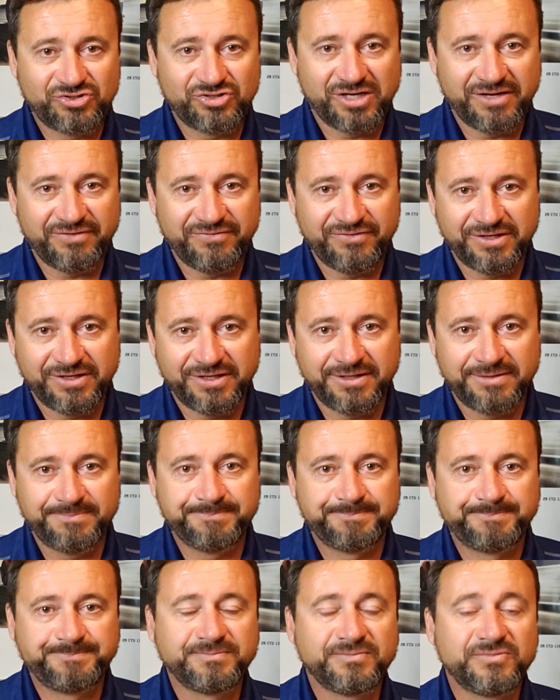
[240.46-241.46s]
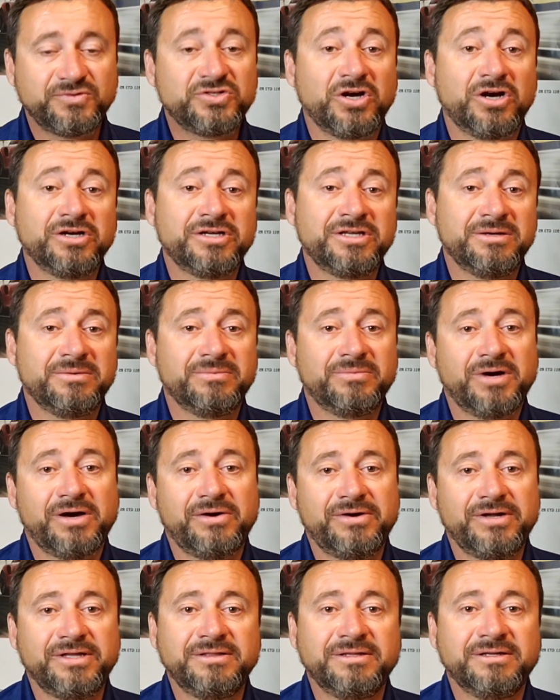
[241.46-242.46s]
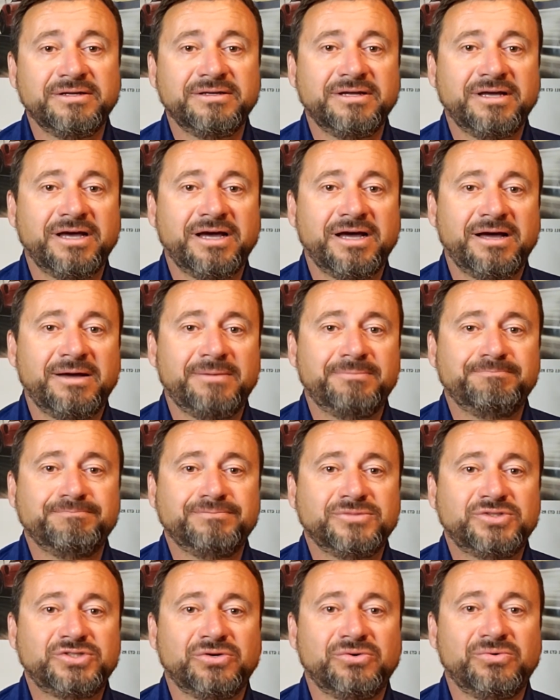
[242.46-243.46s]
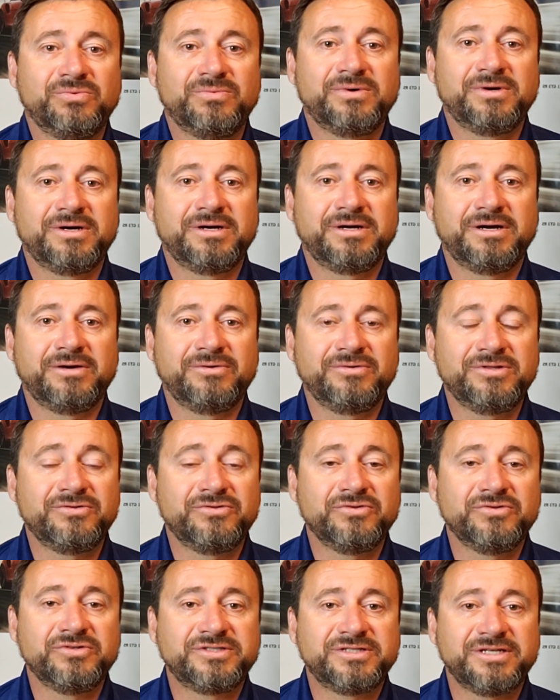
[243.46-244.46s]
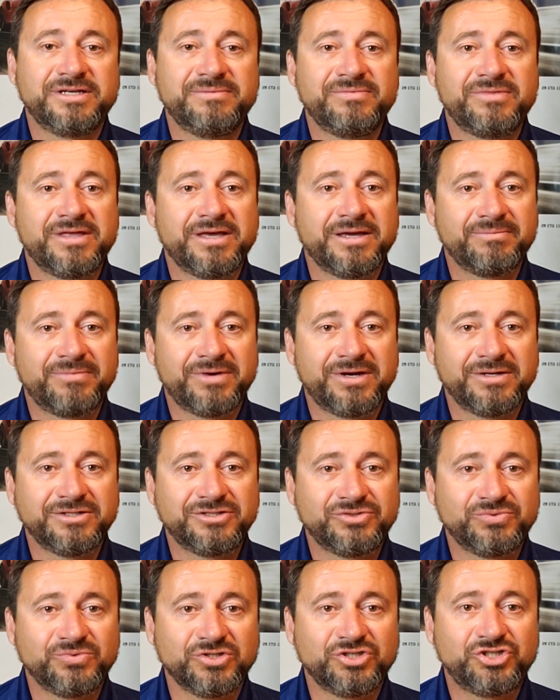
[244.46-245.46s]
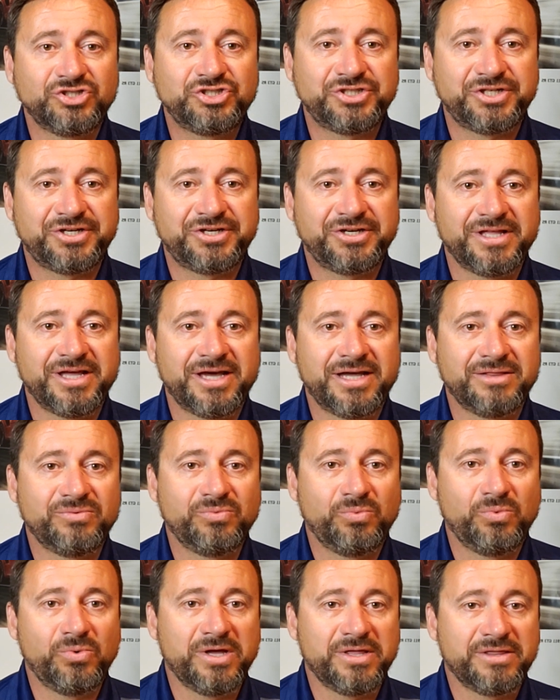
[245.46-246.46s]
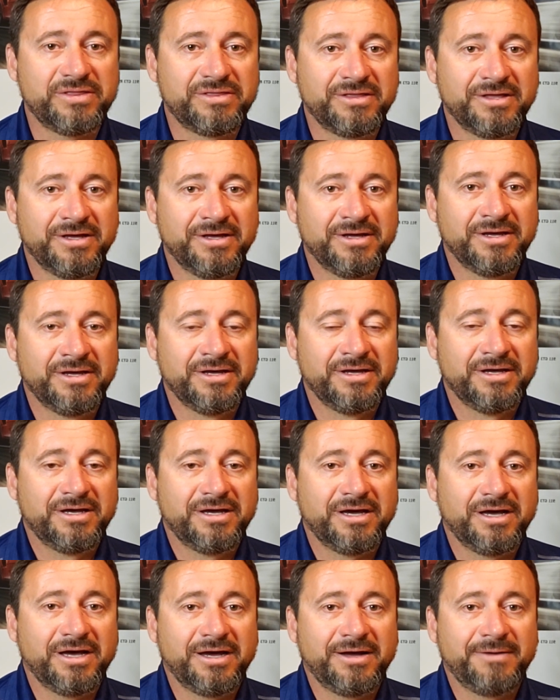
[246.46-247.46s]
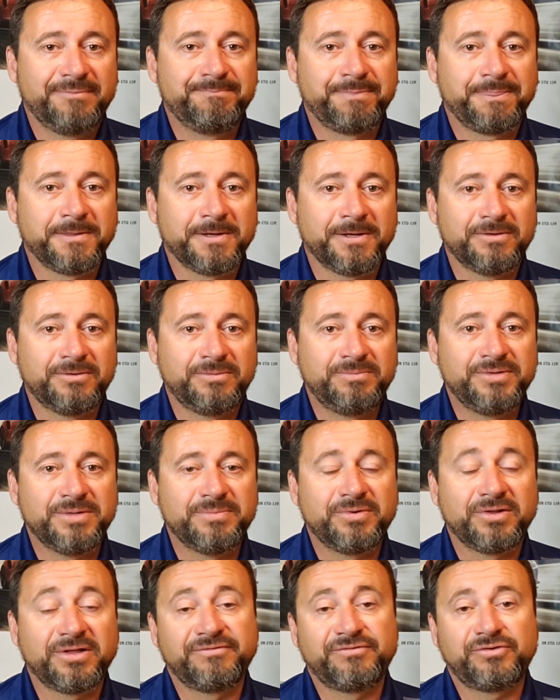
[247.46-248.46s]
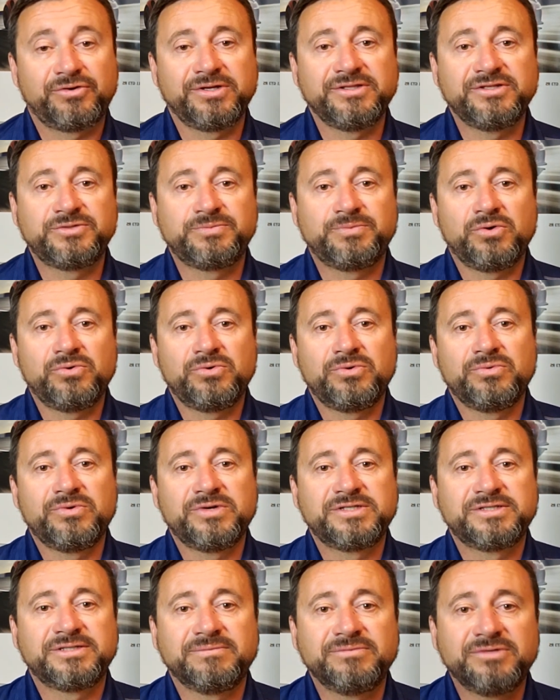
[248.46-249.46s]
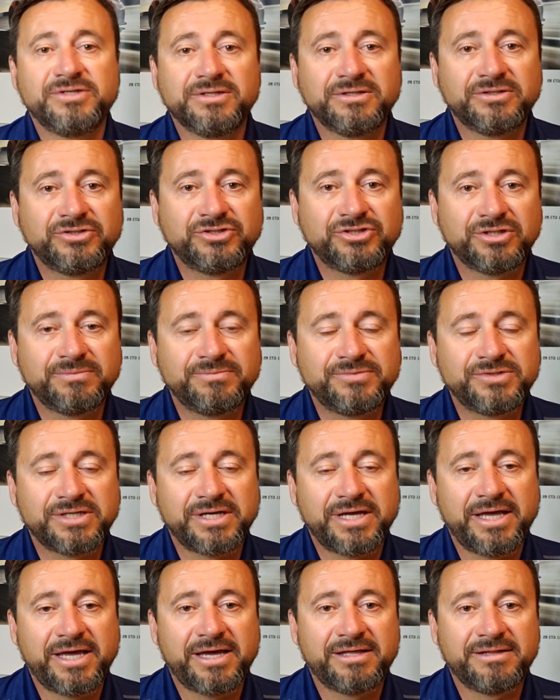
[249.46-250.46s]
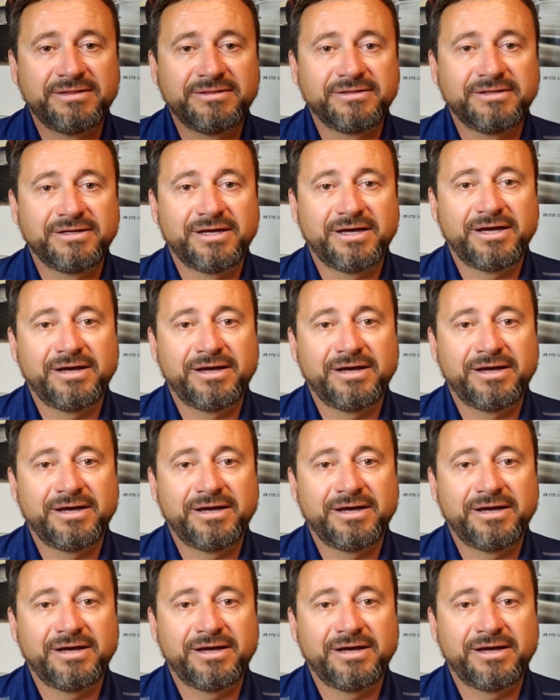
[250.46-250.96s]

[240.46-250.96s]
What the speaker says: driving it, talking about it. So I want to do the same thing, but I just want to share that with other people. I've already spoken with some dealerships, and